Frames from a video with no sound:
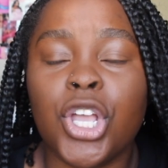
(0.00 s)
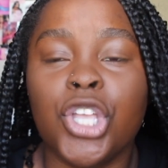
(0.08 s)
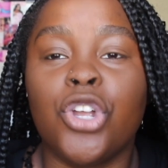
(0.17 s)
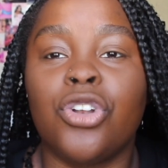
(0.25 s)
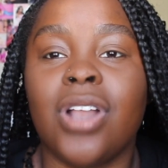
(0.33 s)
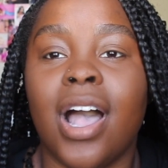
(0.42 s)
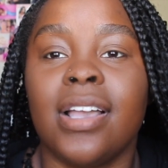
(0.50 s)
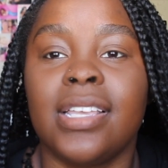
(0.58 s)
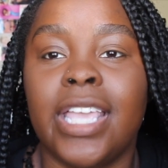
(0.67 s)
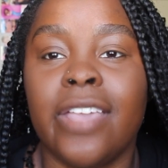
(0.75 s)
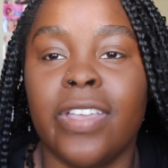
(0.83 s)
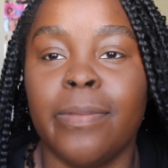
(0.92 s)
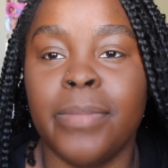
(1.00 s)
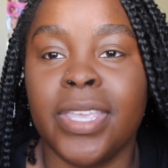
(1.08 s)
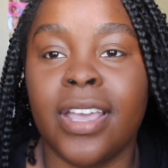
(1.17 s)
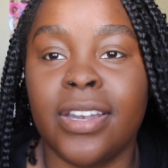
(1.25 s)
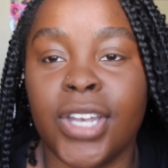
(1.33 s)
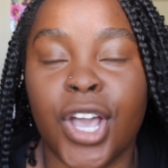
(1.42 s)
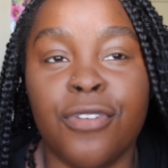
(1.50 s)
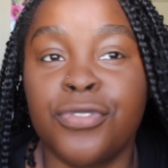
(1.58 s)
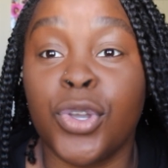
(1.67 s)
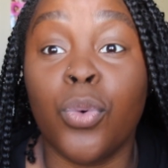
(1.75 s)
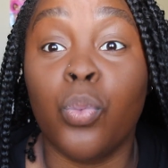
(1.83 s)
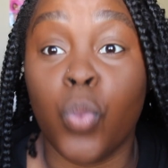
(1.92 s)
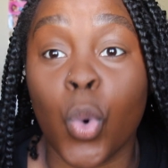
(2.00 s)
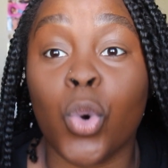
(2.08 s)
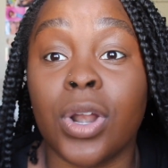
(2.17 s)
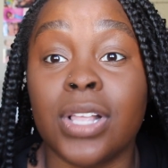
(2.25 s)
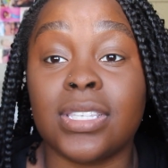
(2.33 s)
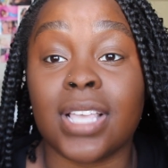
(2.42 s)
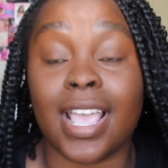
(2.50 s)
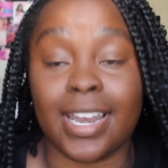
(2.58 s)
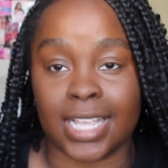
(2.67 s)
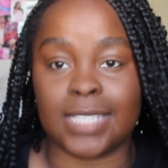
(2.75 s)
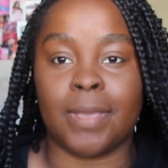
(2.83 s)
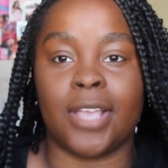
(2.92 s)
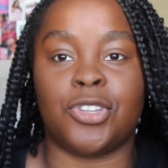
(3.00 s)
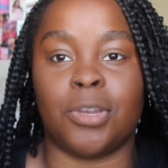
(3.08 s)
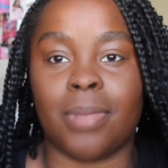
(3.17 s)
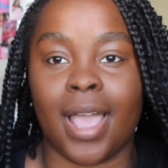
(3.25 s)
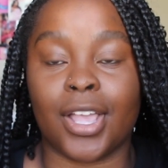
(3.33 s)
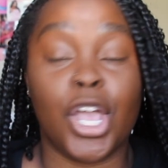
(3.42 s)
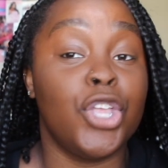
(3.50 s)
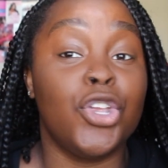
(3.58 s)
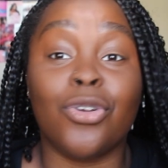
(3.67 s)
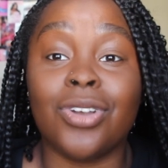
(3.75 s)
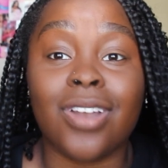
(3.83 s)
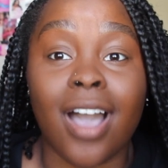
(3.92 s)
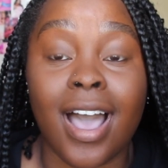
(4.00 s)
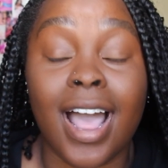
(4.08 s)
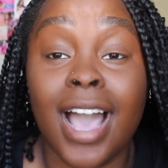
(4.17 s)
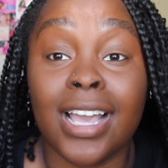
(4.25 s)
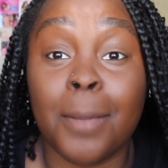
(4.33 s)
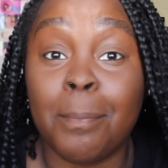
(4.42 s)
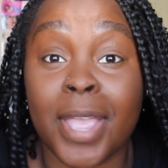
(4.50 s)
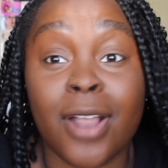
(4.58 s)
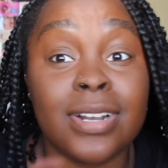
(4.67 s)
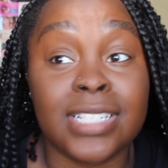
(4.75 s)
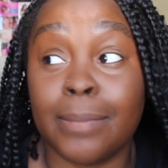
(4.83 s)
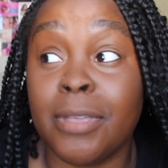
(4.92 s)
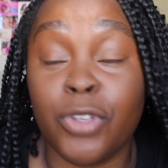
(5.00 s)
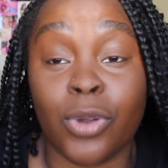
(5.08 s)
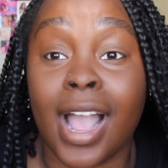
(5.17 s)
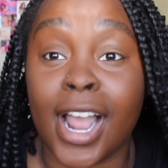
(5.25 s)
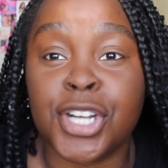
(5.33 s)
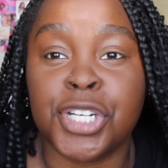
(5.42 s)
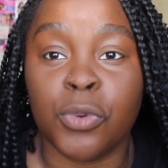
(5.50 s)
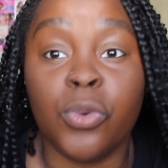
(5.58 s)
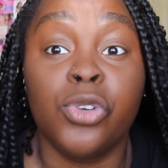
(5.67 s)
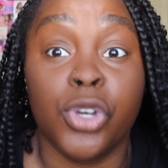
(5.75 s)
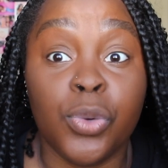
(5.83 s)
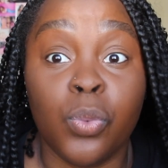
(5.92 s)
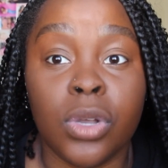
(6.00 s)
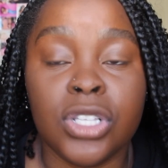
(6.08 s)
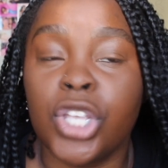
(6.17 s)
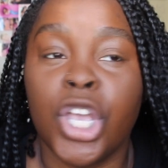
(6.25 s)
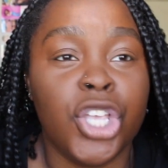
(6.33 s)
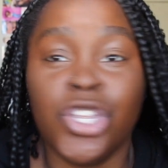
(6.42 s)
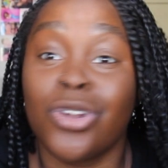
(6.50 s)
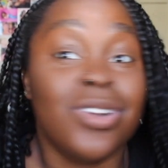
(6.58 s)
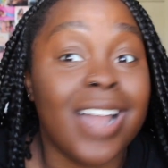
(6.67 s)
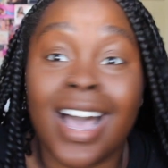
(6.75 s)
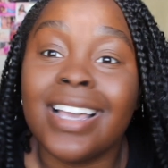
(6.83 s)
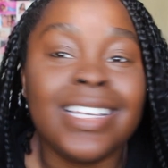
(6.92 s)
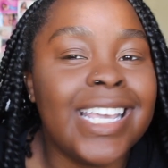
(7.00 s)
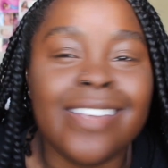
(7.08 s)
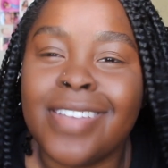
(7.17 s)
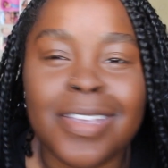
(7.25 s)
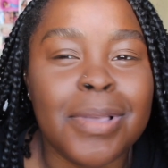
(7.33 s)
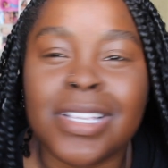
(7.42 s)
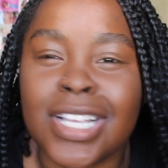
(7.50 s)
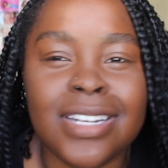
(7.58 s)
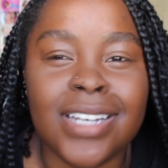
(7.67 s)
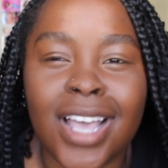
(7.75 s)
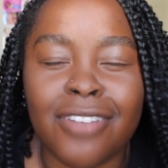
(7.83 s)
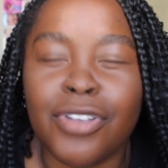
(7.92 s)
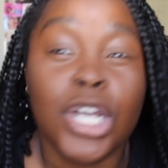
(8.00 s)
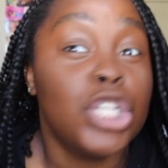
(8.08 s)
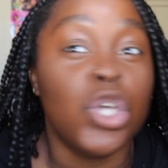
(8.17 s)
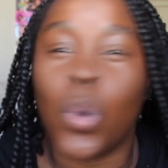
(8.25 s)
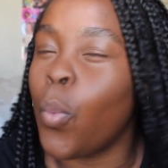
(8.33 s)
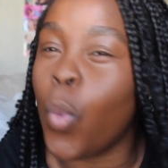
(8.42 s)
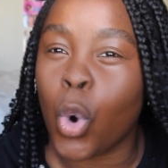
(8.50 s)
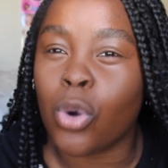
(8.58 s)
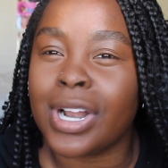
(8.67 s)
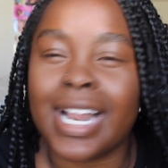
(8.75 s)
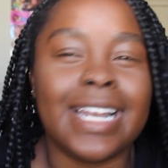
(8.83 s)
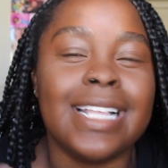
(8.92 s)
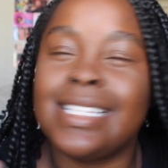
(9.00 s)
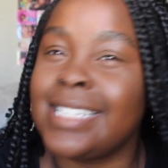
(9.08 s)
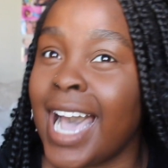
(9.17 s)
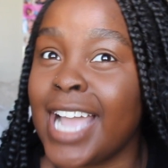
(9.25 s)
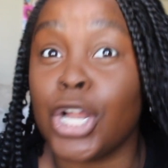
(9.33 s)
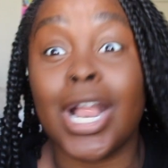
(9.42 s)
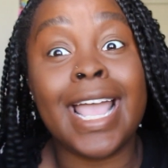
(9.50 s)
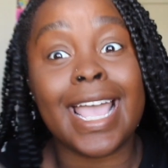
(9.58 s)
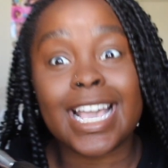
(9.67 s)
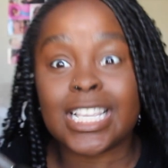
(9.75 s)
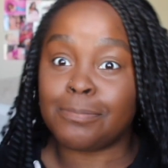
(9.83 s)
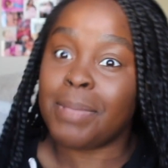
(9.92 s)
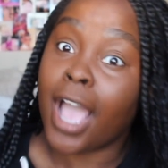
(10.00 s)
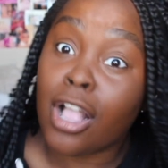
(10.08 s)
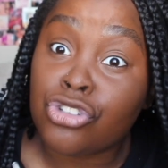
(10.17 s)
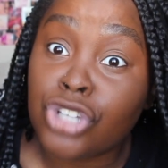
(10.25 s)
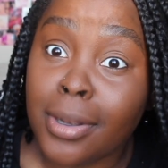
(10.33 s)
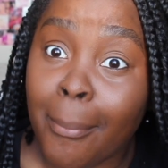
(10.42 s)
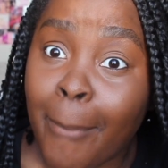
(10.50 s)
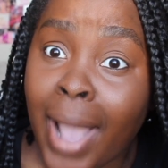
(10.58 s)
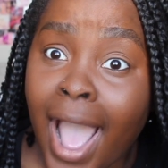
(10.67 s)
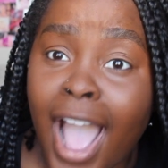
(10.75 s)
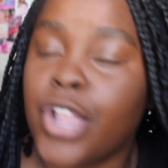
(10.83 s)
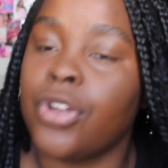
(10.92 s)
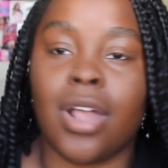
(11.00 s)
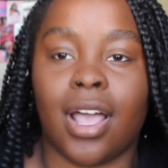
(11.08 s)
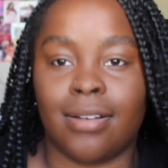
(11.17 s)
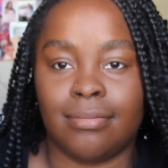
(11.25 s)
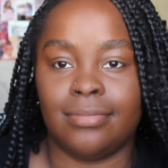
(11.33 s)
You're not giving me enough to warrant an expansion pack. You're not. Compared to some of your actual good ones, you're not giving us enough to warrant an entire expansion pack. You're not.